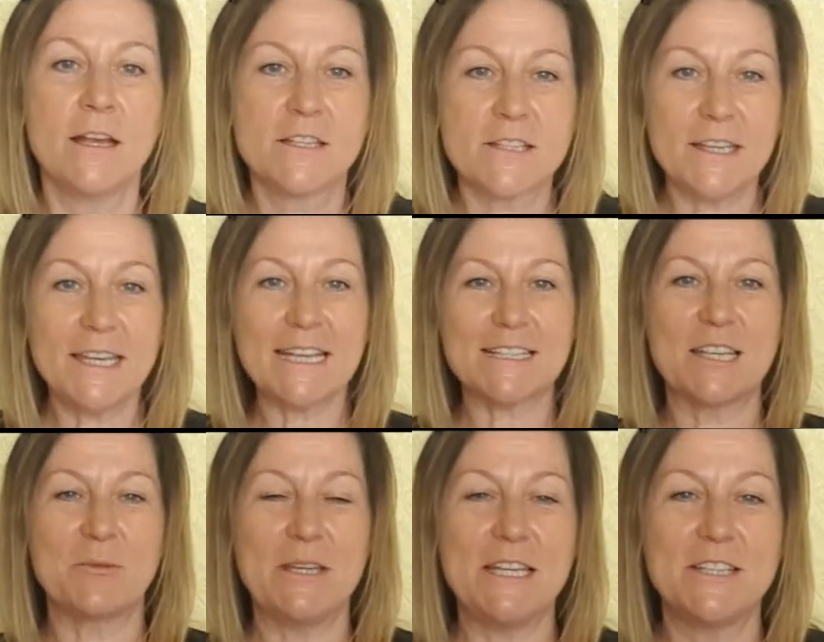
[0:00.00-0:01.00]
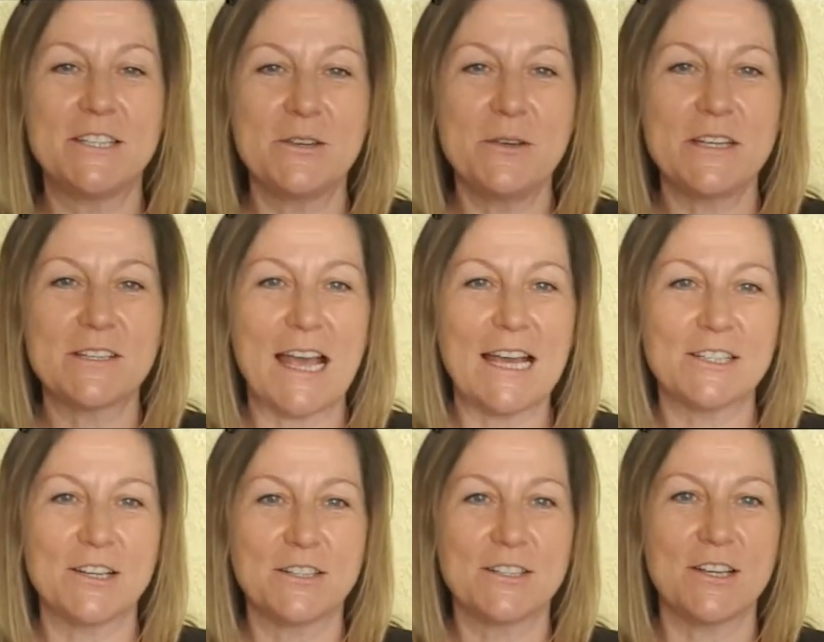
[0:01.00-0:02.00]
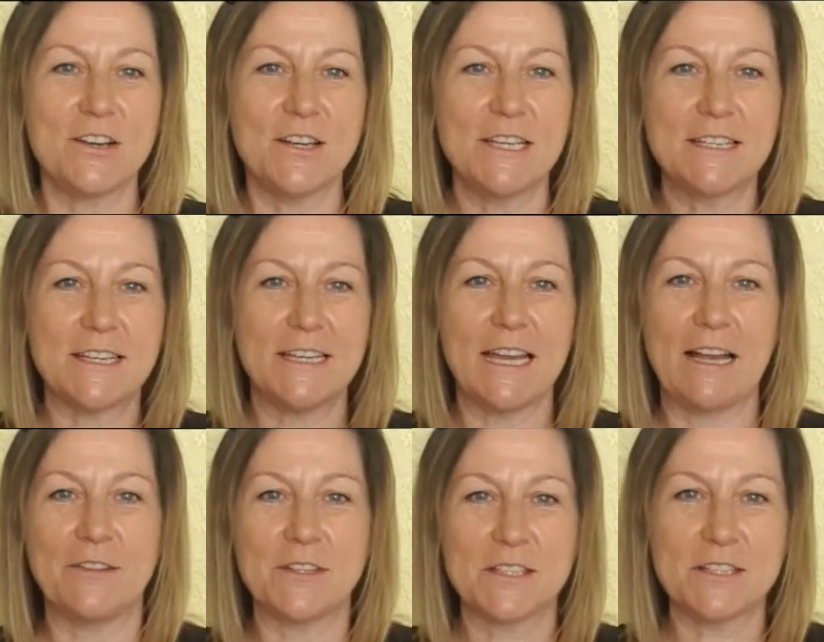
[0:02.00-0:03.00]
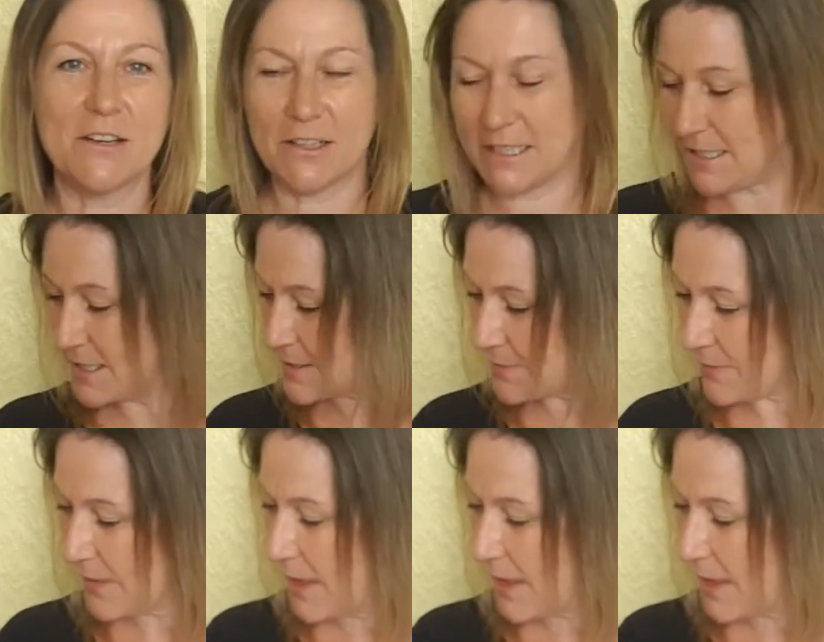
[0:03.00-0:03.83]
So next thing we need to do is add our ties in at the sides.